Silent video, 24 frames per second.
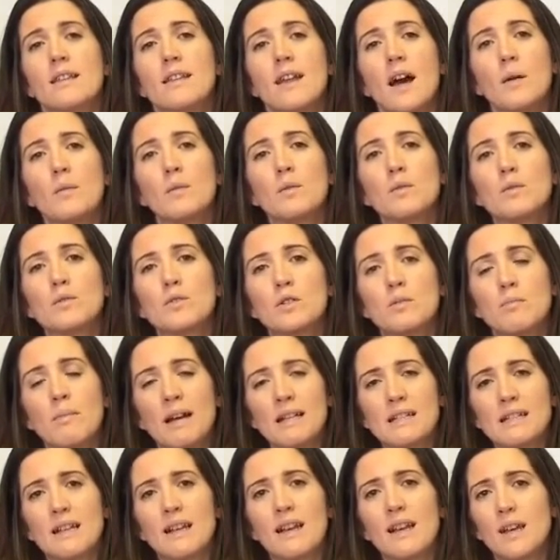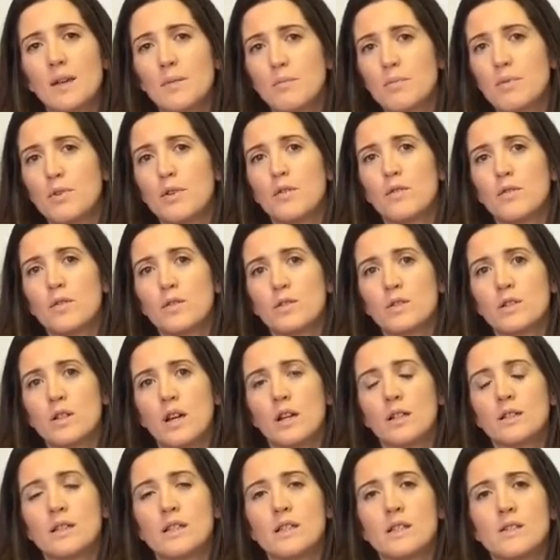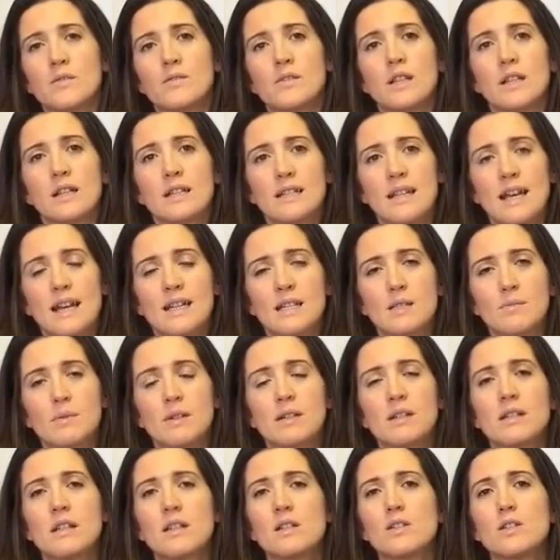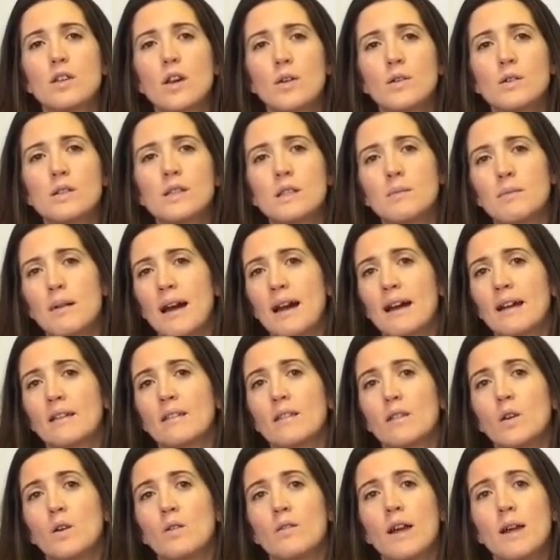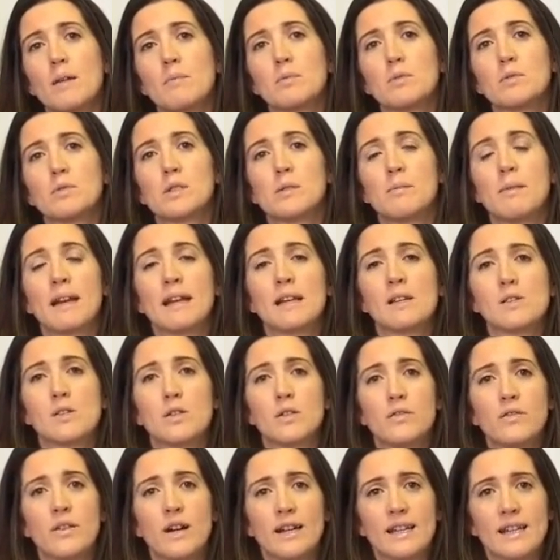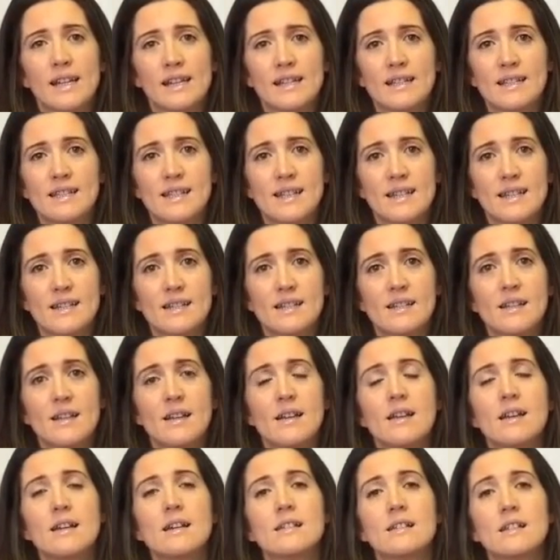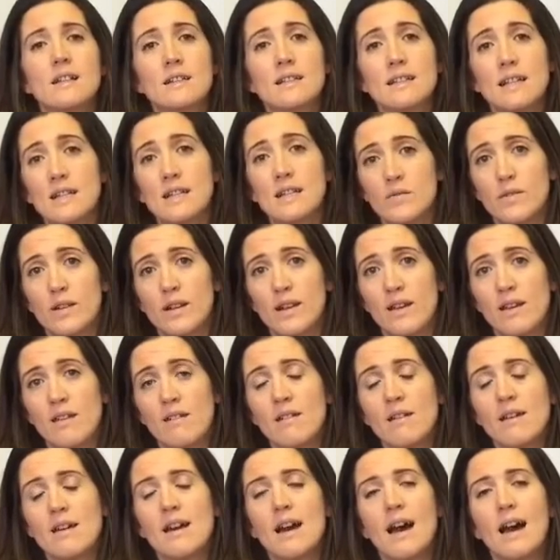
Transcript: That will dramatically improve your chances of success because it shows the bank that you're able to manage your finances successfully,